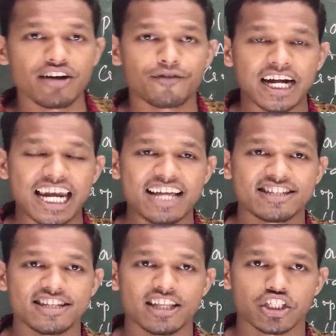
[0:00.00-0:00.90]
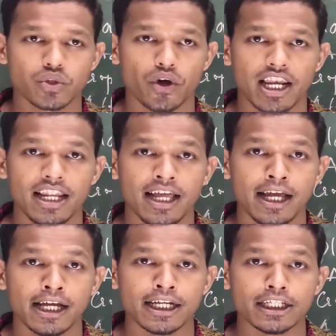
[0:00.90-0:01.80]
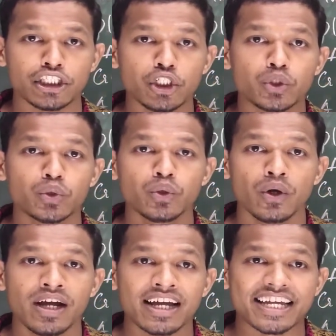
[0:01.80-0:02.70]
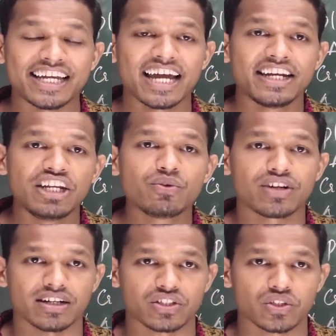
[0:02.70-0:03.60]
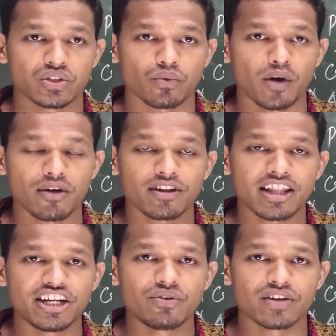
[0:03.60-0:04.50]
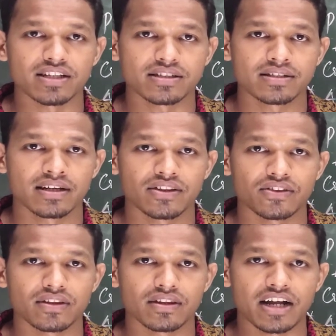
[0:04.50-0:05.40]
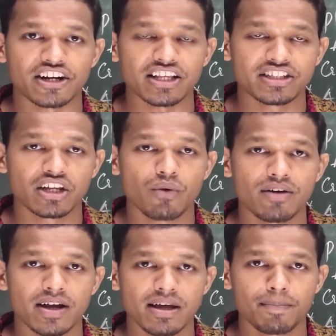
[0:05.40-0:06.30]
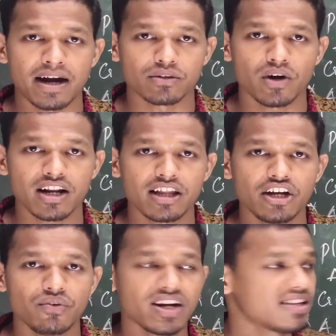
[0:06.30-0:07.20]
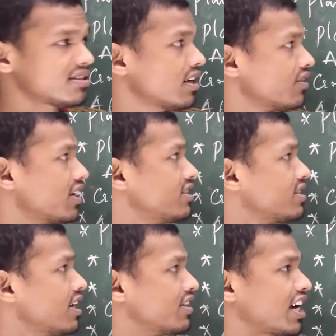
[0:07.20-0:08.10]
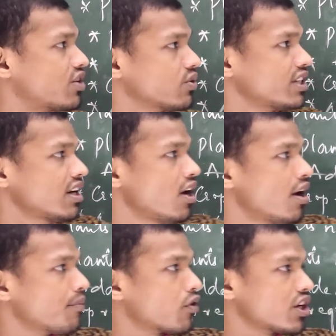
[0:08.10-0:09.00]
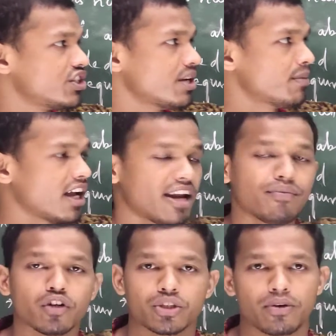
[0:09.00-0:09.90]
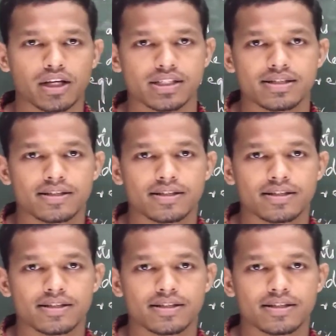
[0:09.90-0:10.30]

and fertilizers in the soil due to gain nutrients. Whatever the nutrients that is required by the plant. What are the nutrients? That is nitrogen, potassium, and phosphorus.